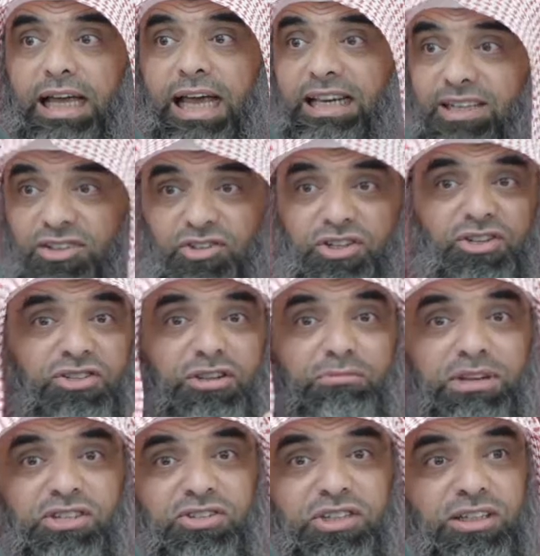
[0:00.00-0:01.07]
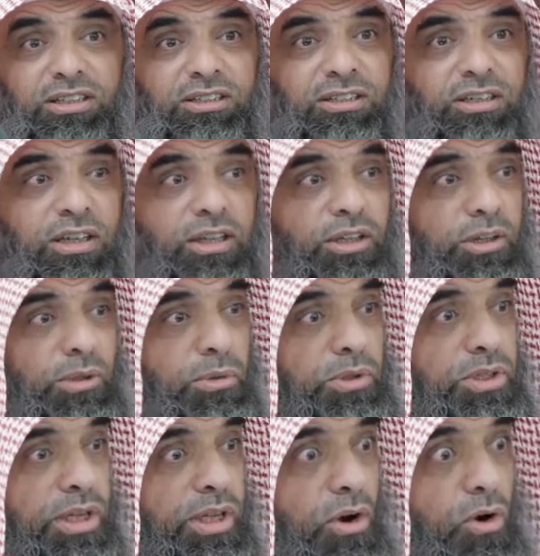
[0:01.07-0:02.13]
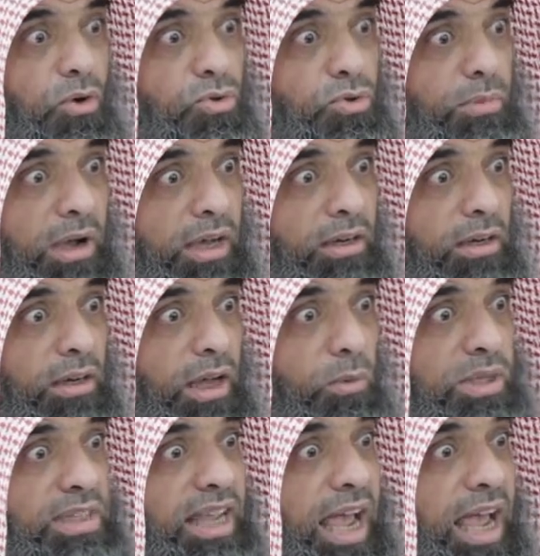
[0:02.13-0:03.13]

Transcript: and it's just a masjid, you would say, oh, subhanAllah, what's